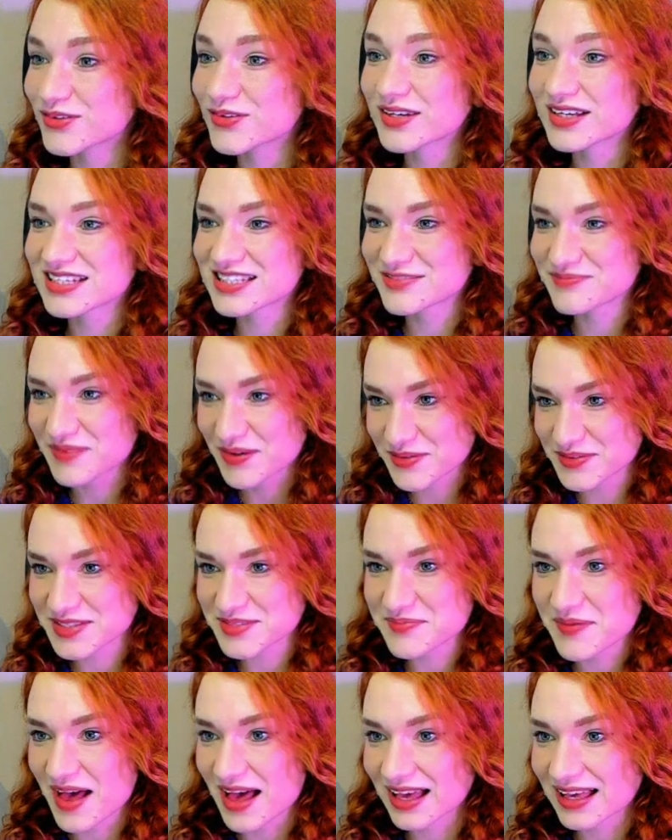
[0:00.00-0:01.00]
Gukesh
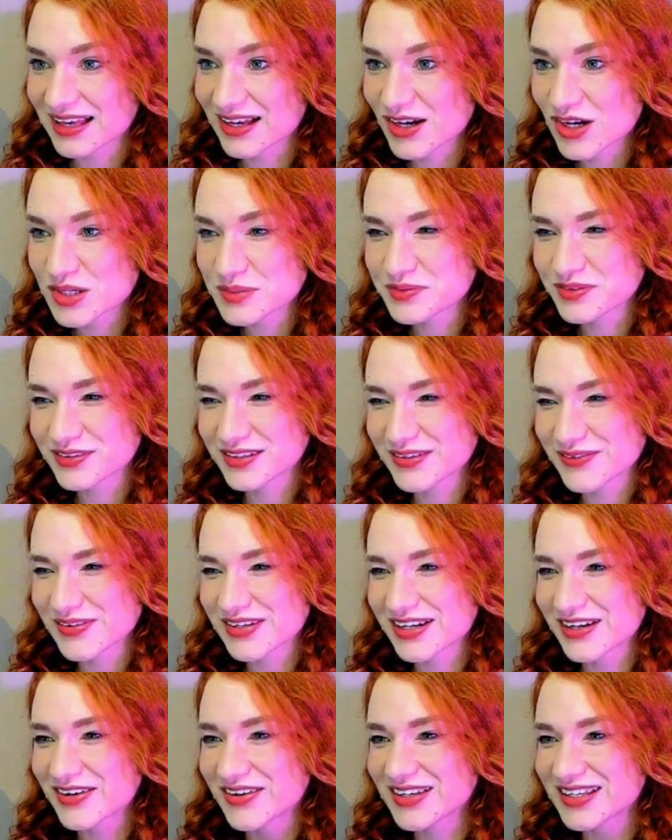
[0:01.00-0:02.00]
bounce back. Hopefully,
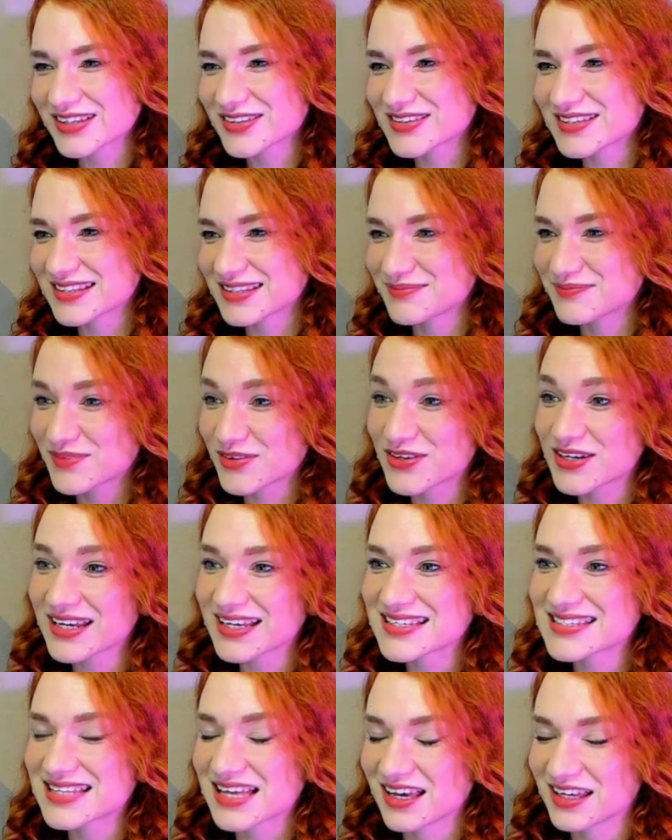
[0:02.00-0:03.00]
we're going to see more
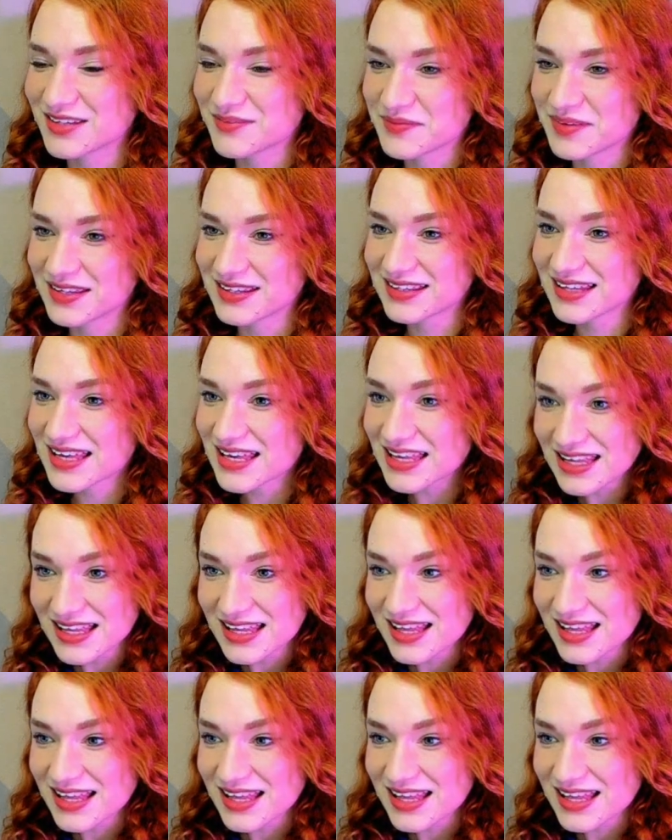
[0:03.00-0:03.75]
excitement.